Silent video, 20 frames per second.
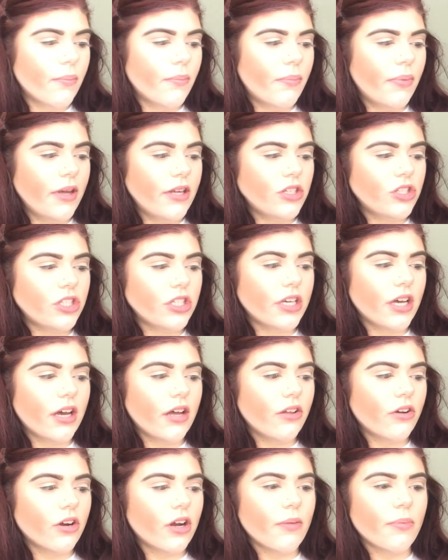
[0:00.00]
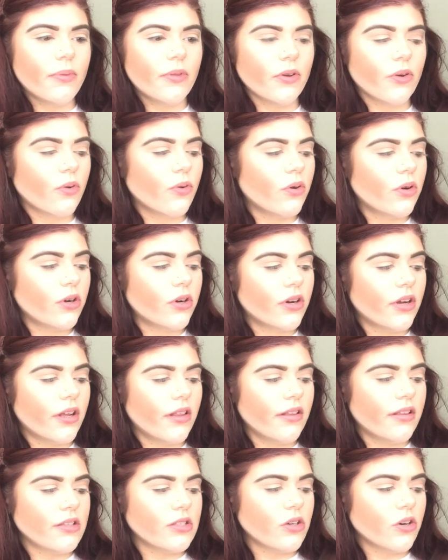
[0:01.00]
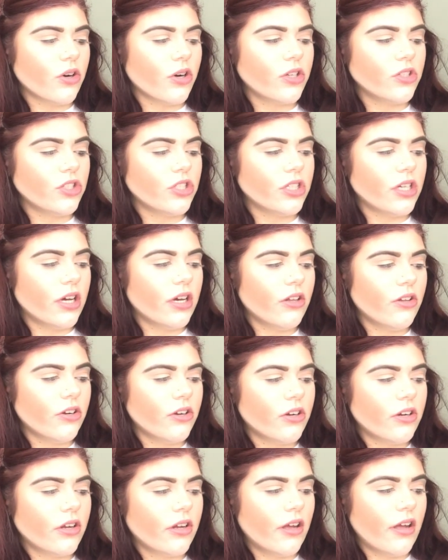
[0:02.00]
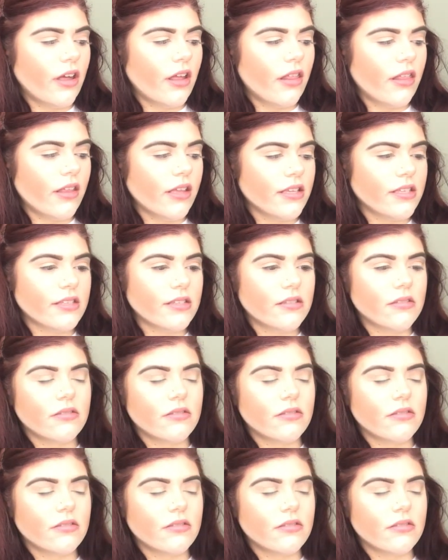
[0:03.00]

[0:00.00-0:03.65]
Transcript: peachy color up in the corner and this orangey color and this,